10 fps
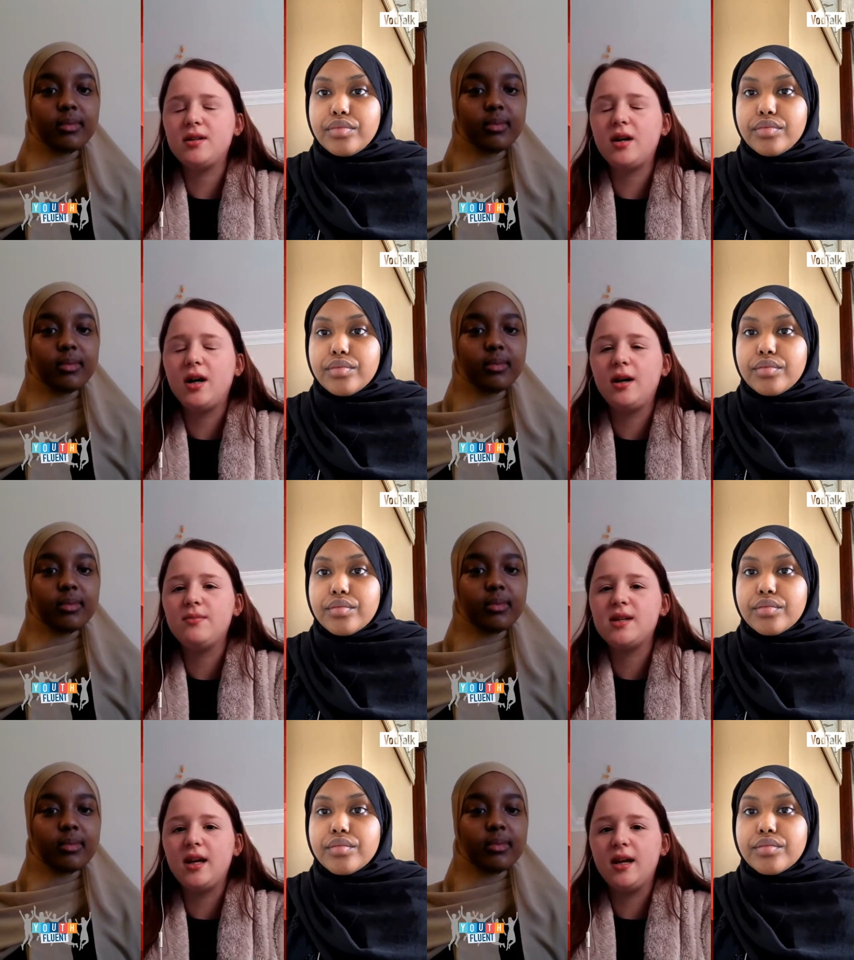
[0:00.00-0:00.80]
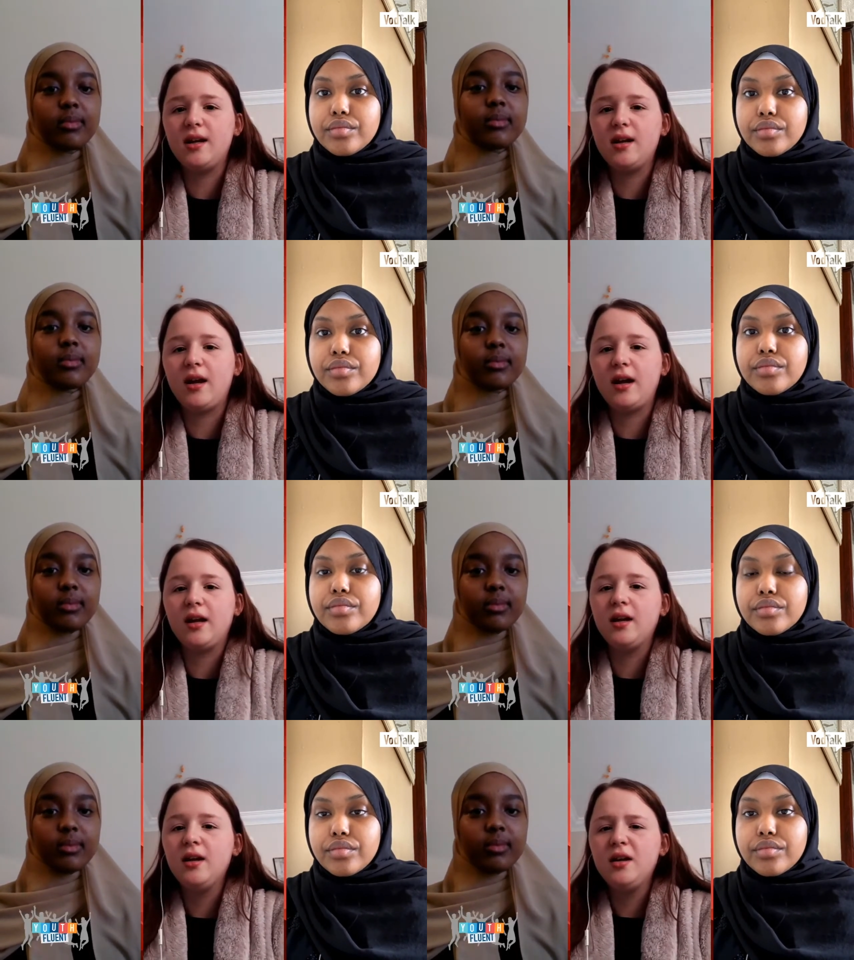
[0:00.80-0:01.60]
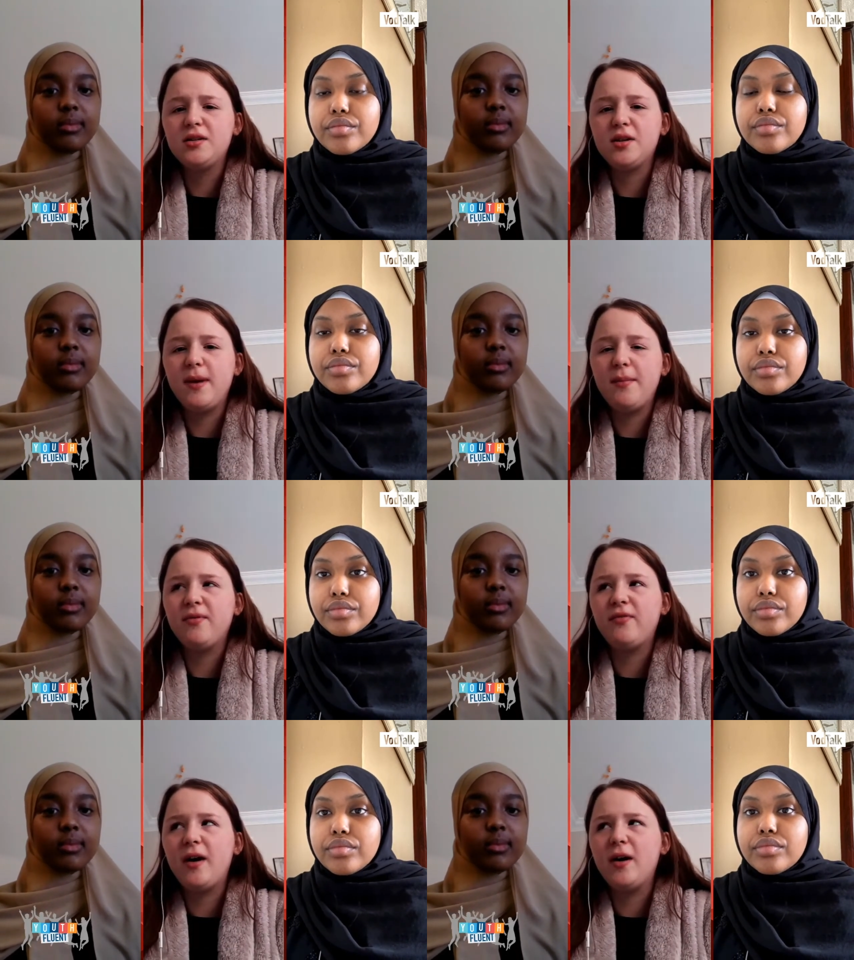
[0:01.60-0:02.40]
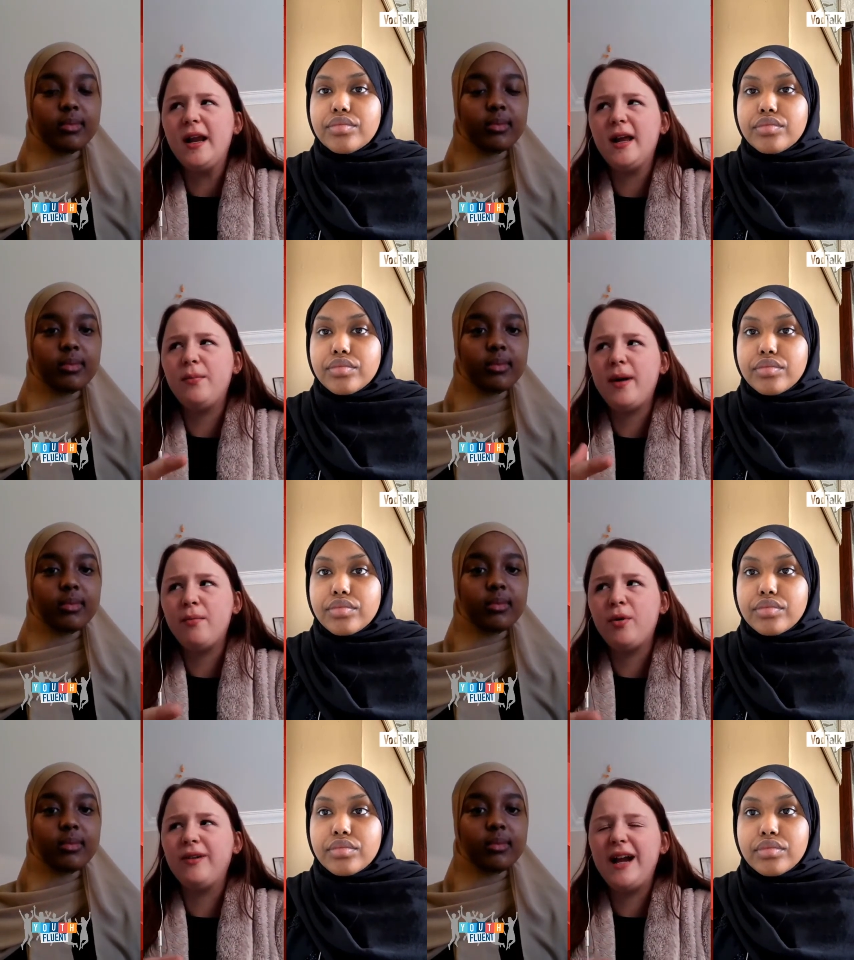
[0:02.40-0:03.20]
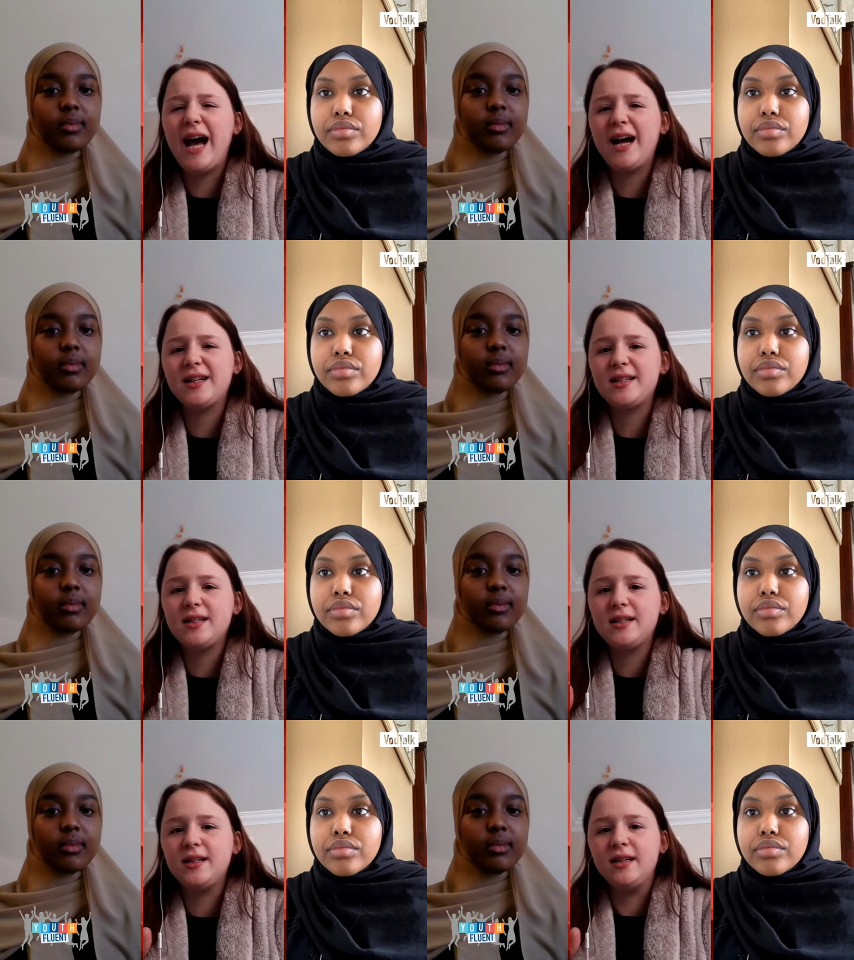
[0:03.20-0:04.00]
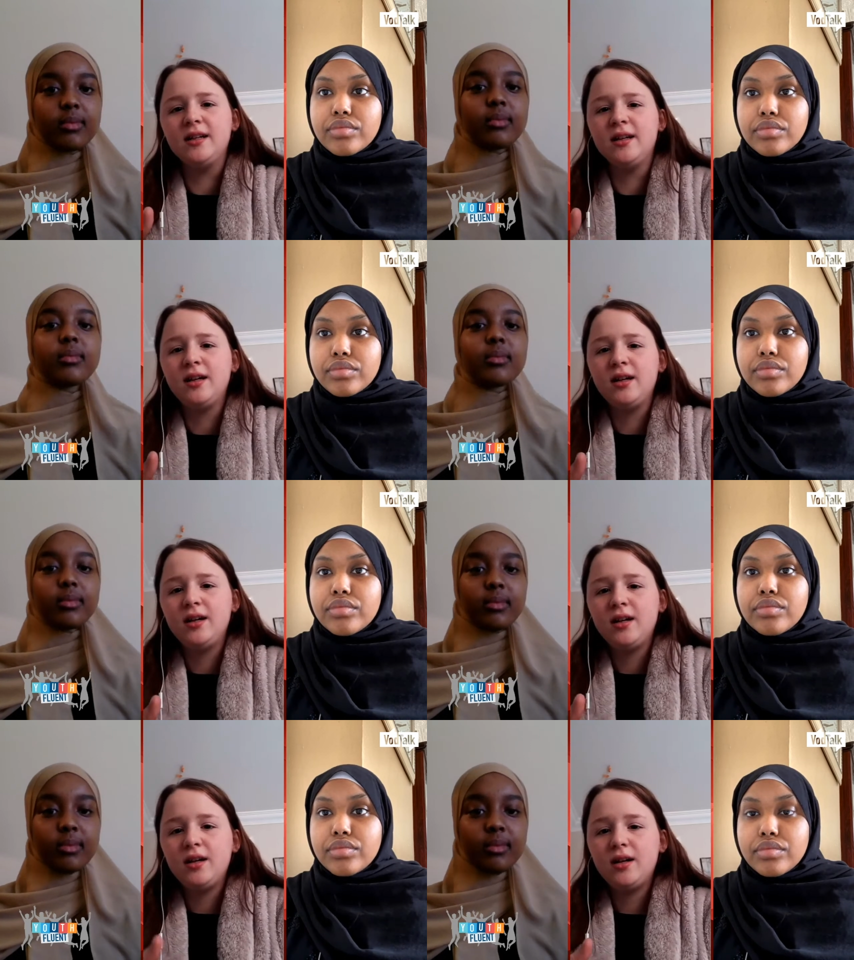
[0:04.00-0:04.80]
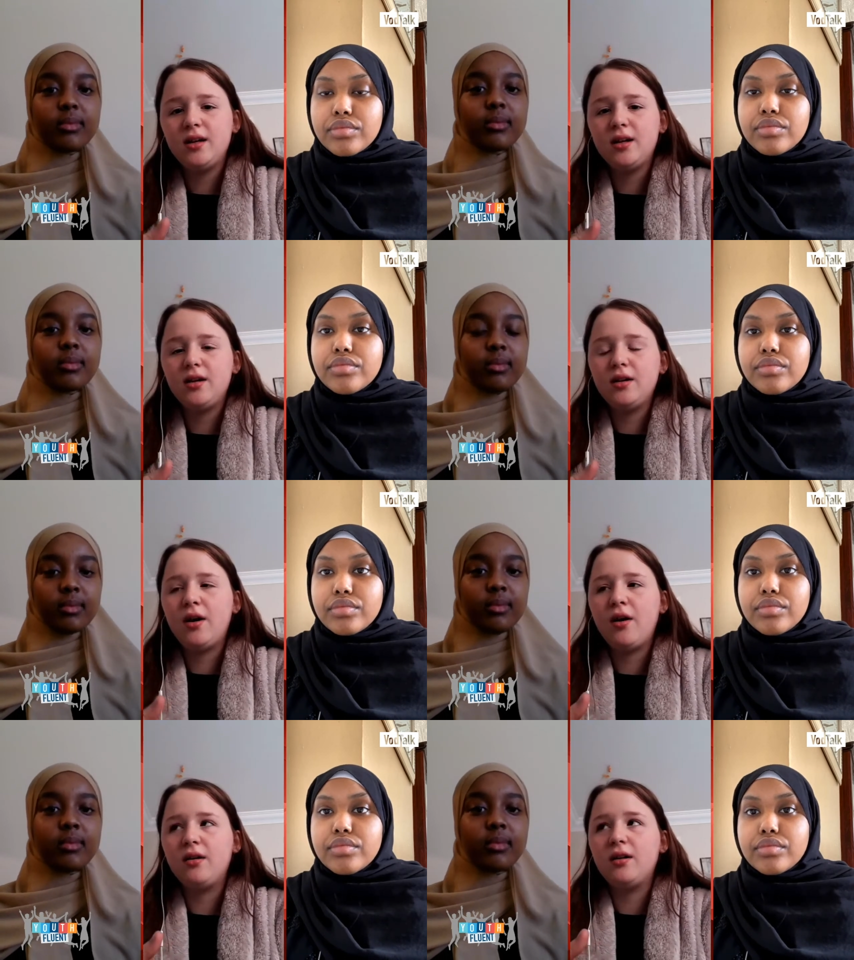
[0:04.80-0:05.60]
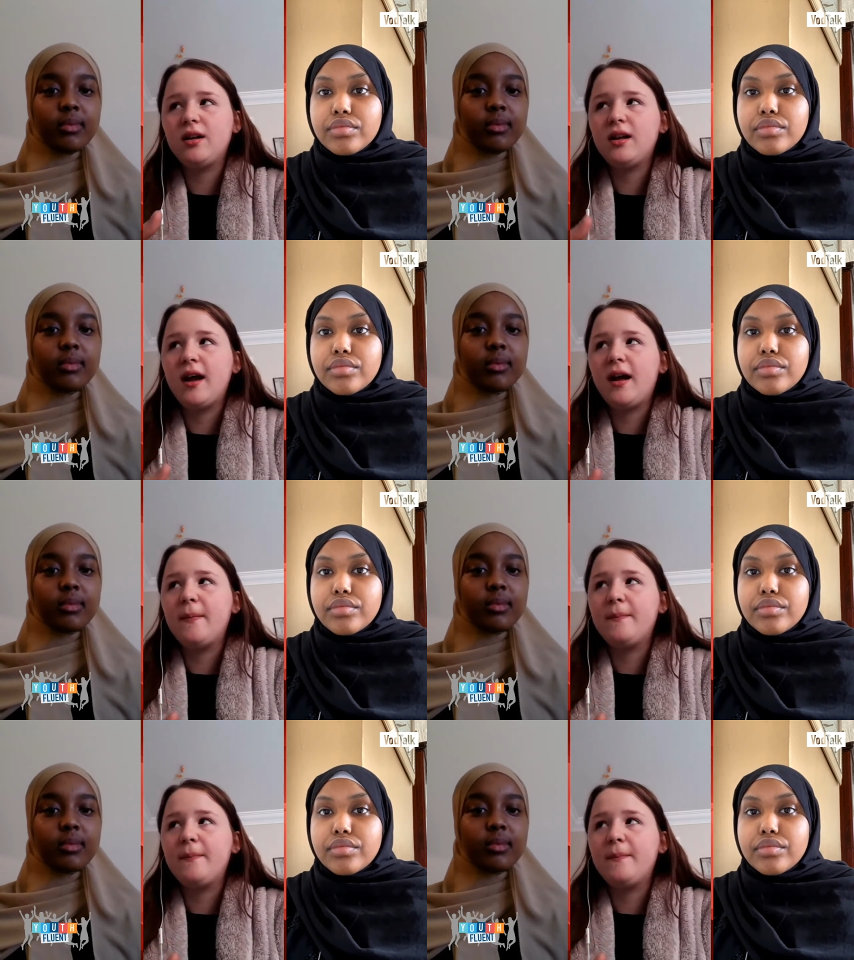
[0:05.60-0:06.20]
Speaker 1: times and like so people felt a little bit more relaxed and not yeah.